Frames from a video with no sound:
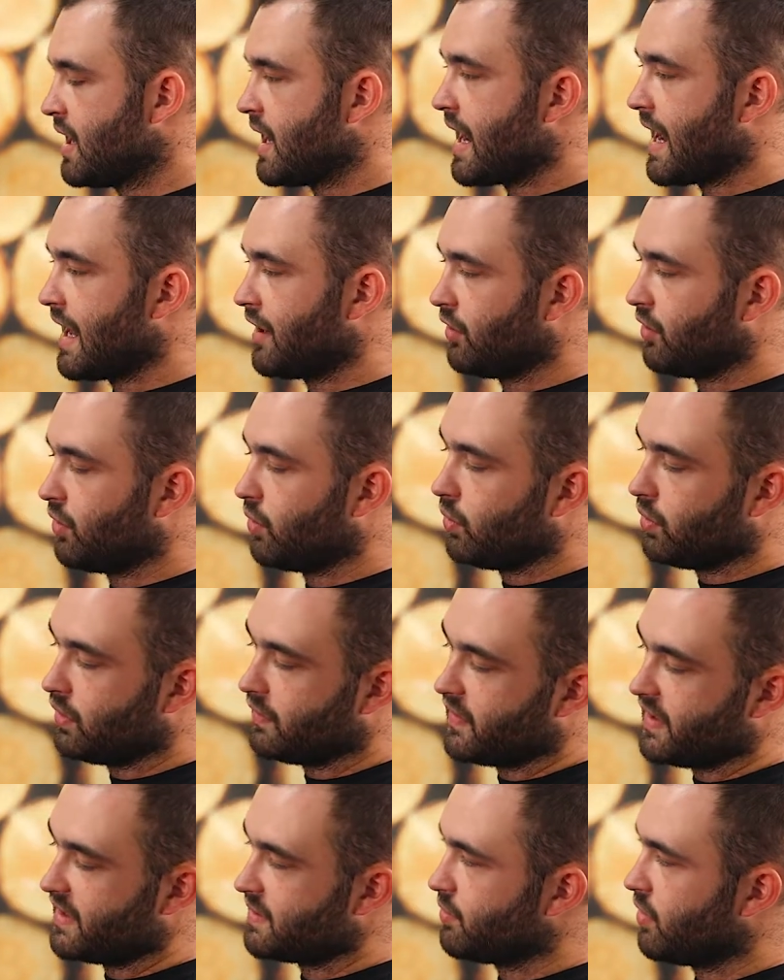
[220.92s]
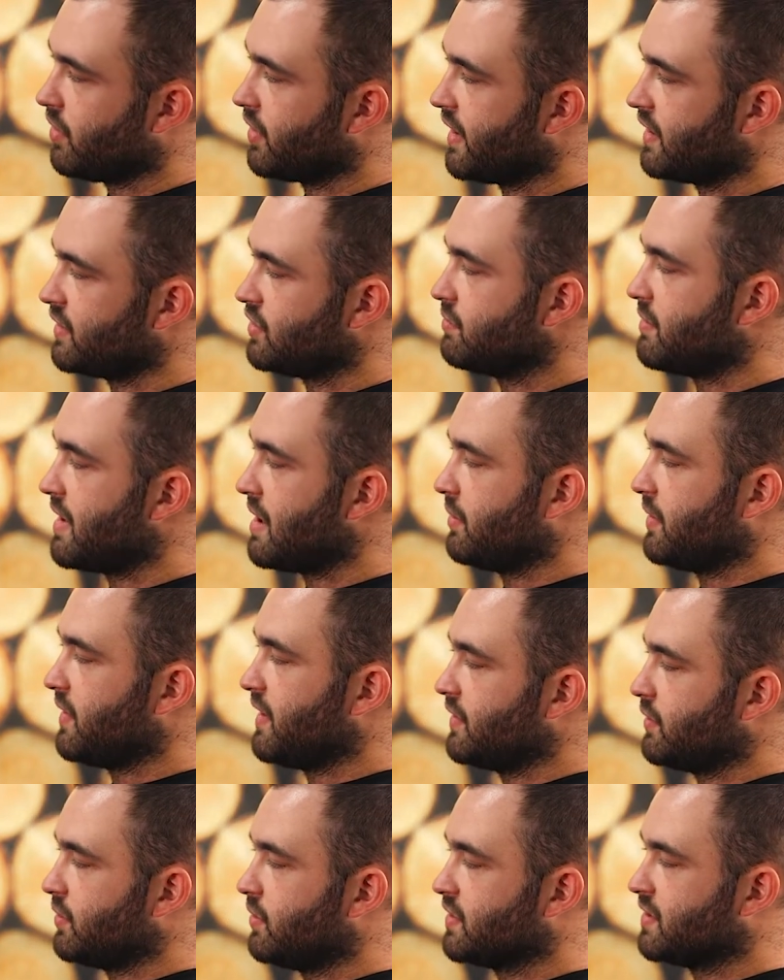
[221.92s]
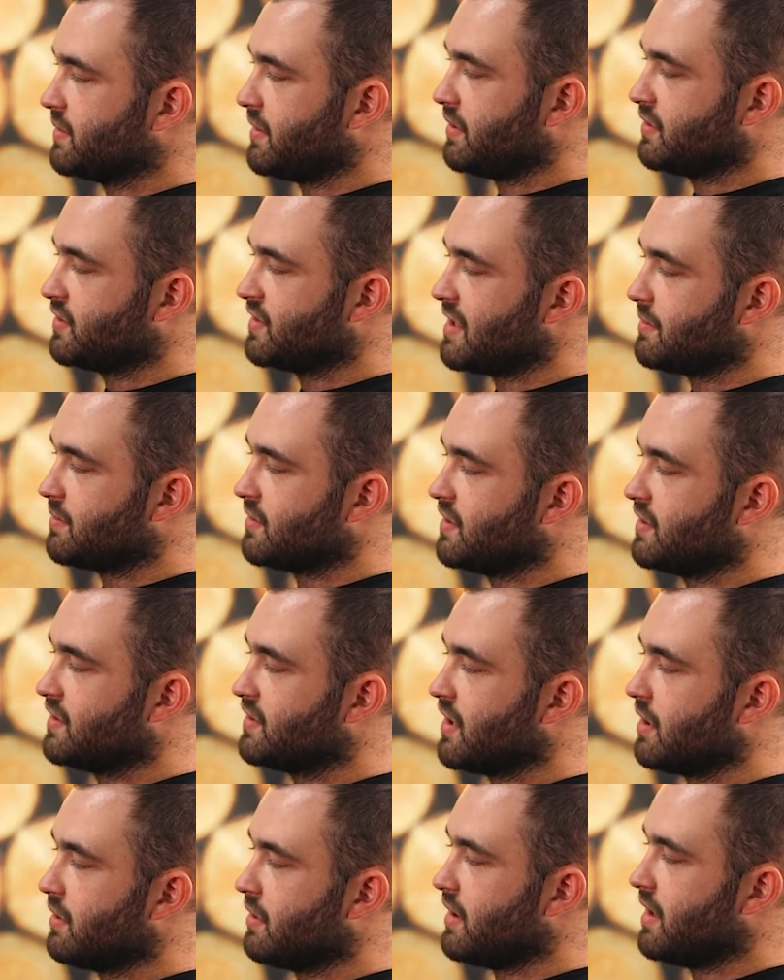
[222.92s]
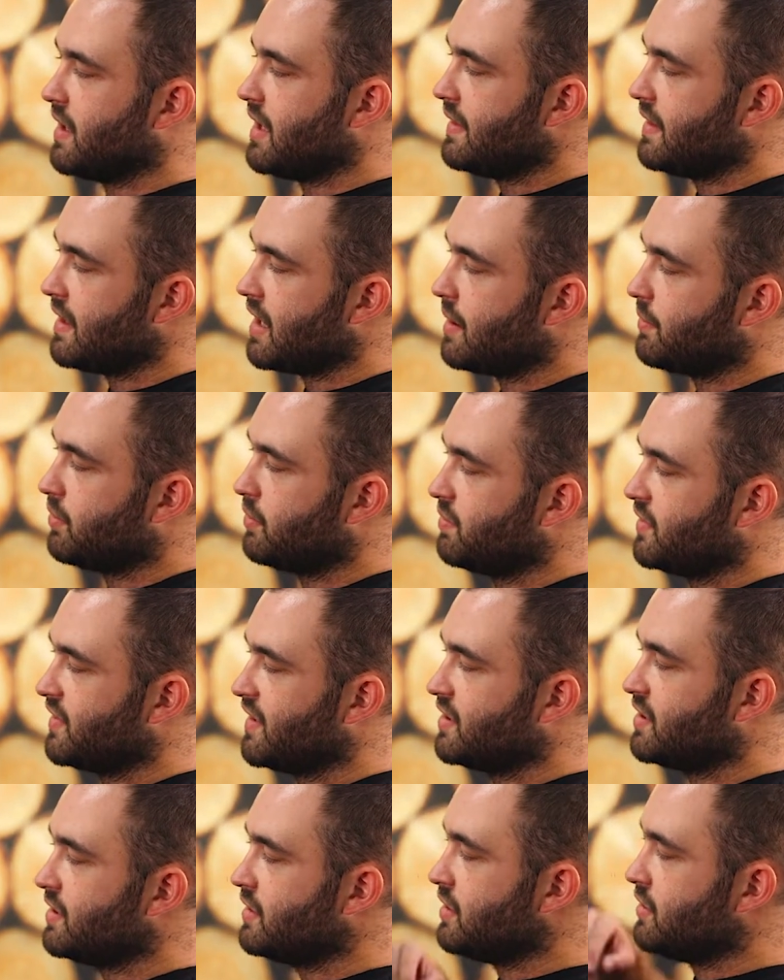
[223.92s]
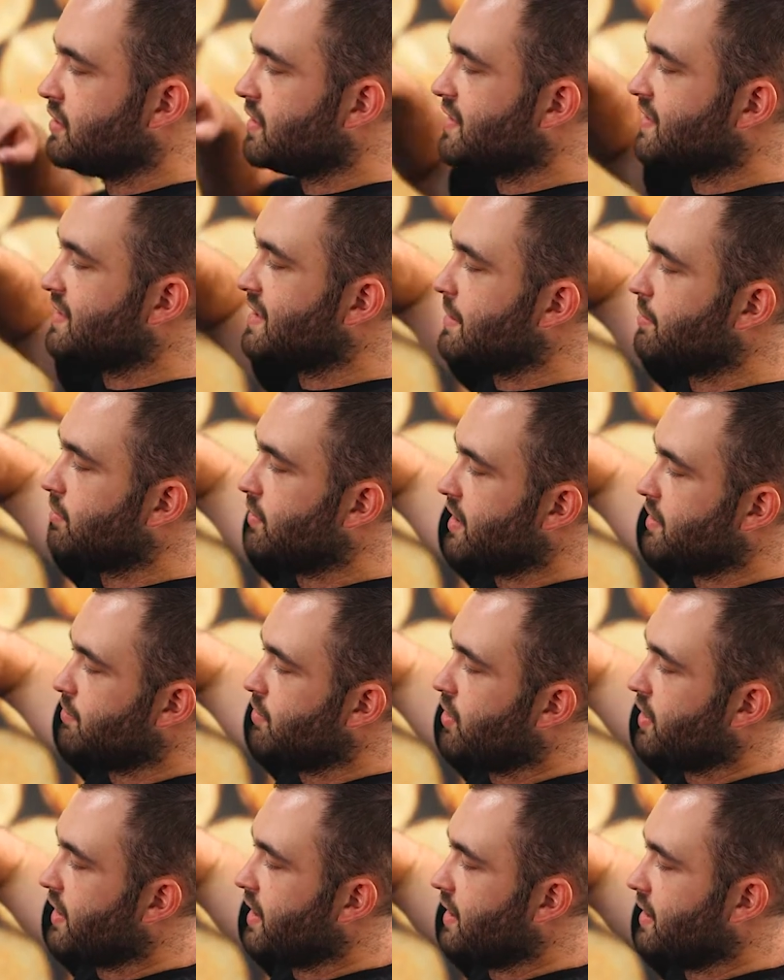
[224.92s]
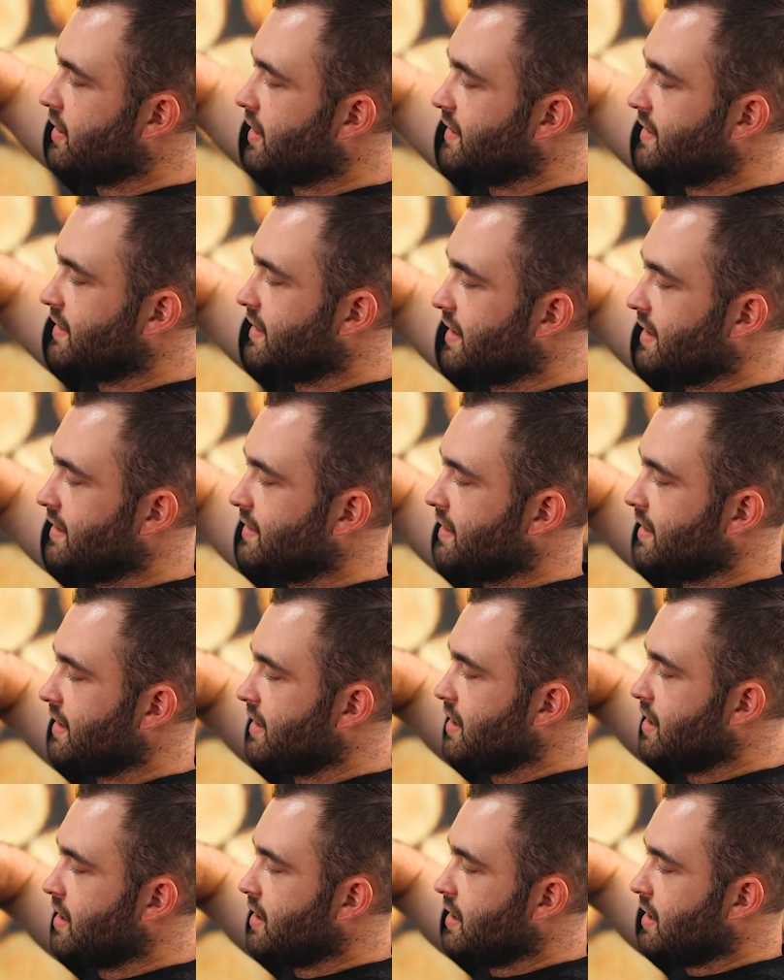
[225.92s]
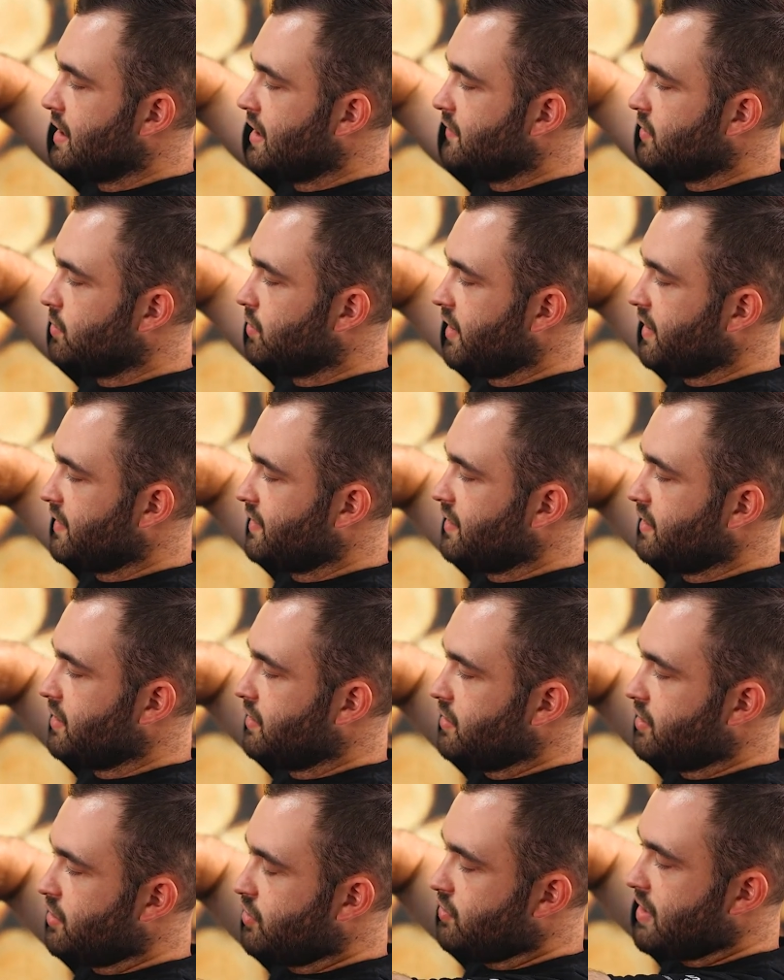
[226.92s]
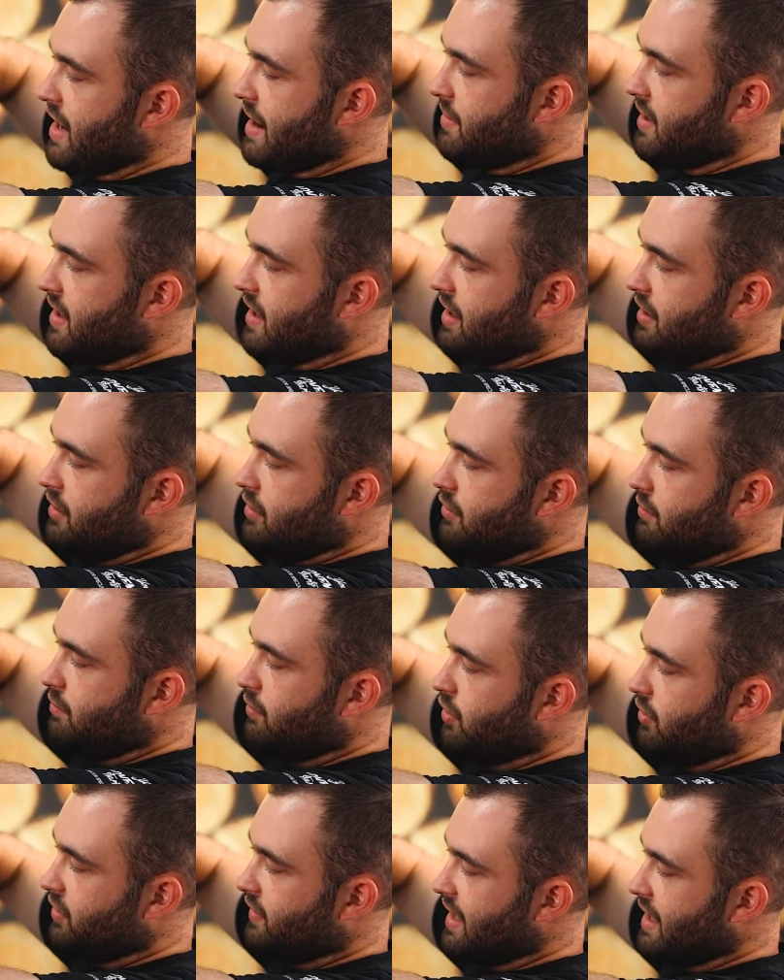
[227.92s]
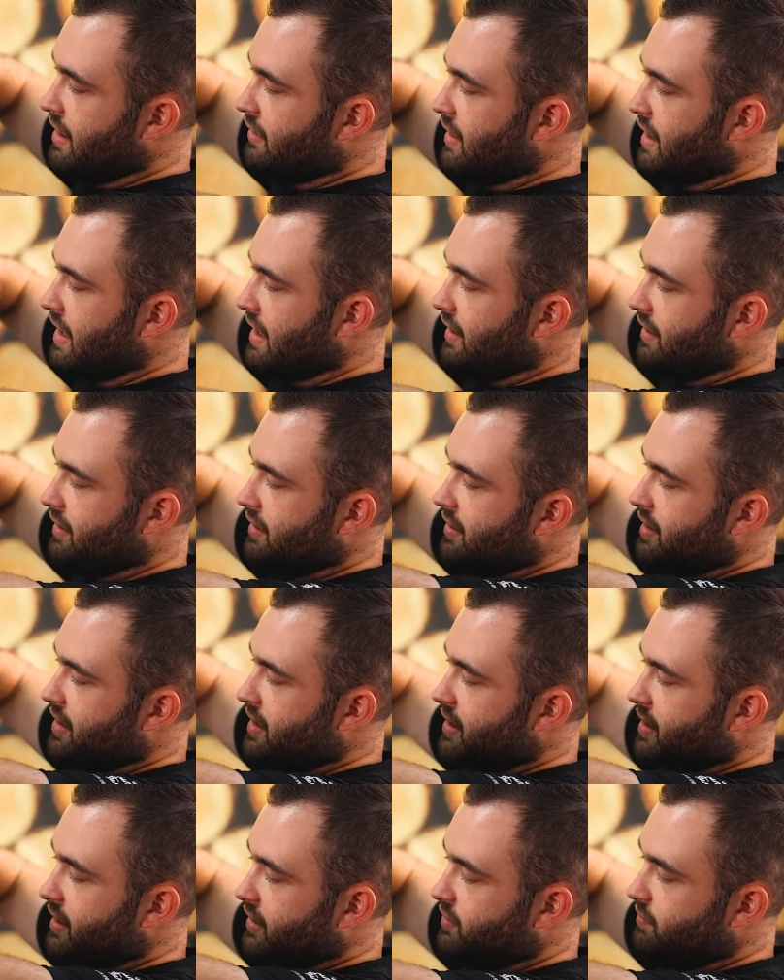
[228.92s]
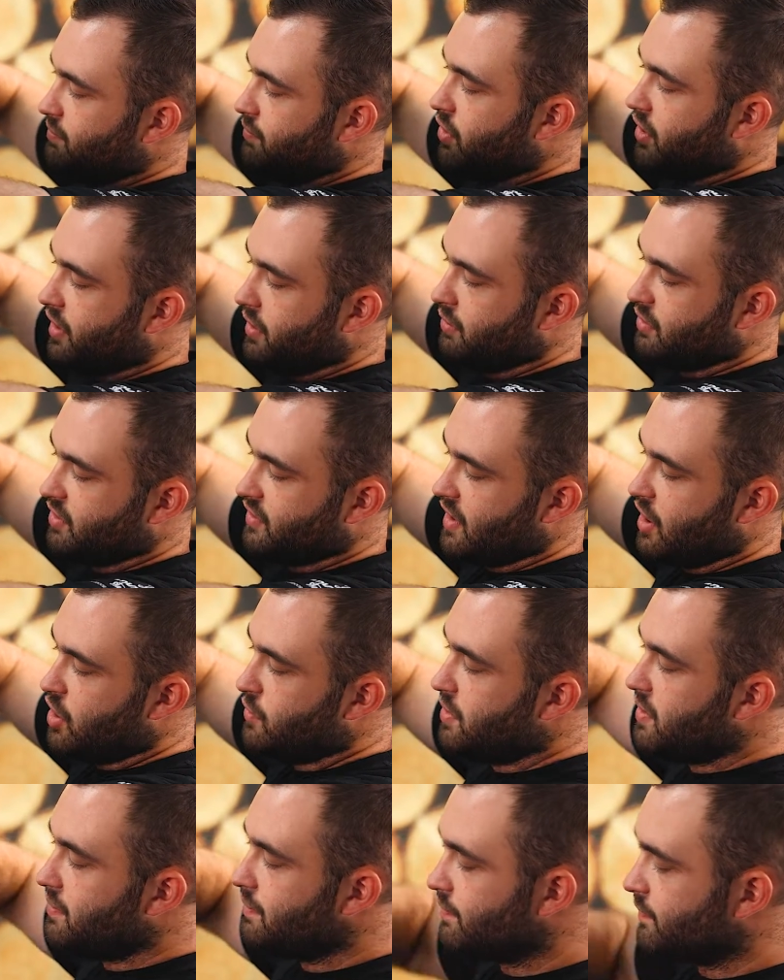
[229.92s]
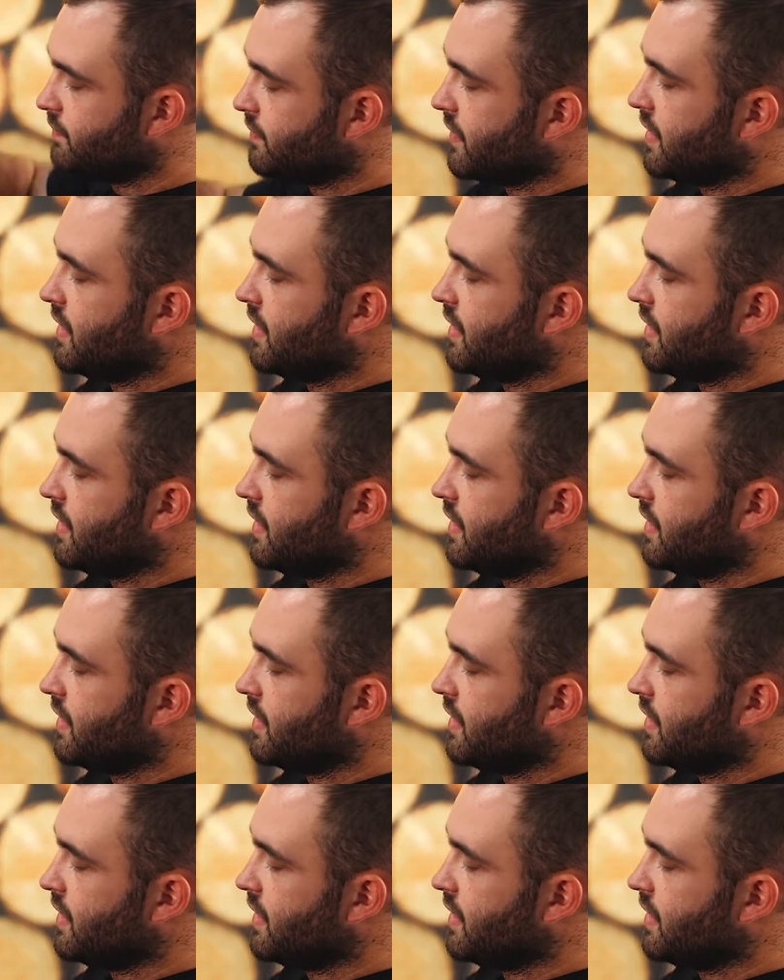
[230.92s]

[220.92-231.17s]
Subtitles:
And on all of these pockets you're met with these awesome little zips. So in the upward position you can separate the pocket nice and easily. If you wanted to, you could grab here, pull down and the pocket will just open.